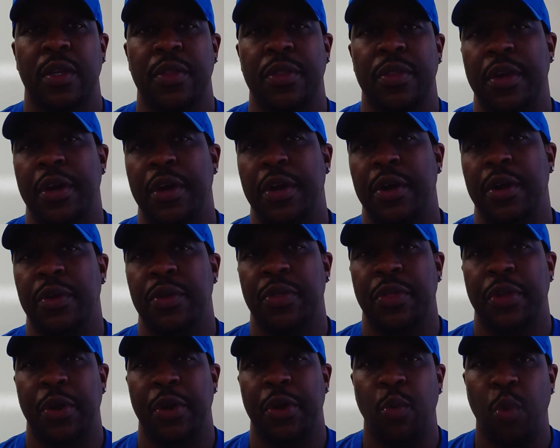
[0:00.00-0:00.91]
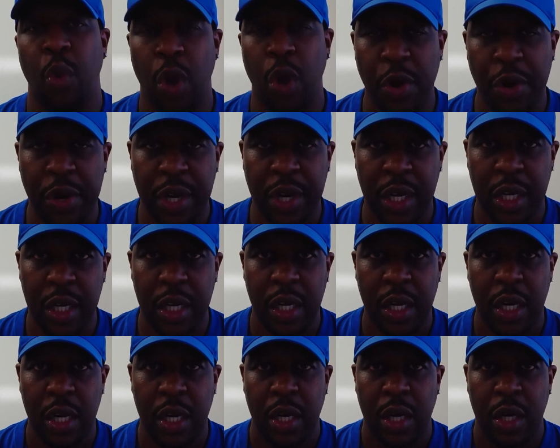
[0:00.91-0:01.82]
their work,
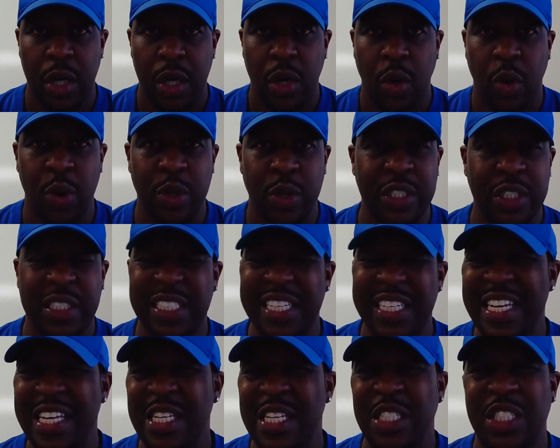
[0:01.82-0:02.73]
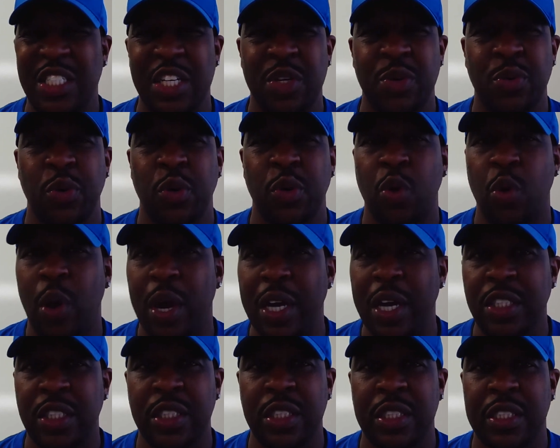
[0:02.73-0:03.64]
or just any general
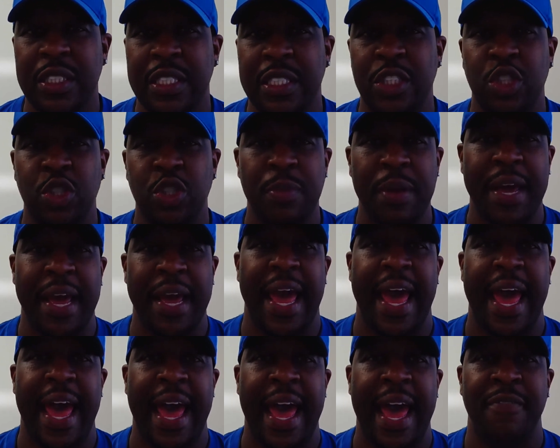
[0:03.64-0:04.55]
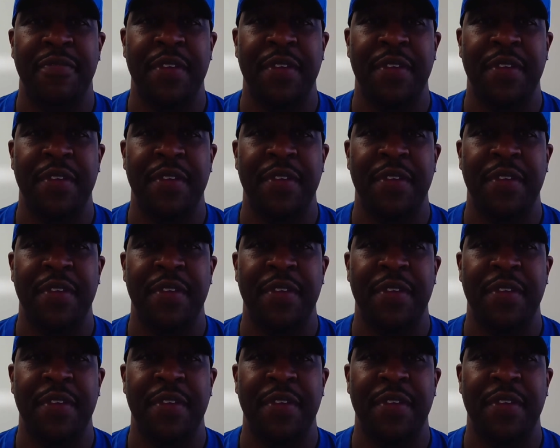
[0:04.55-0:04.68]
questions that you may have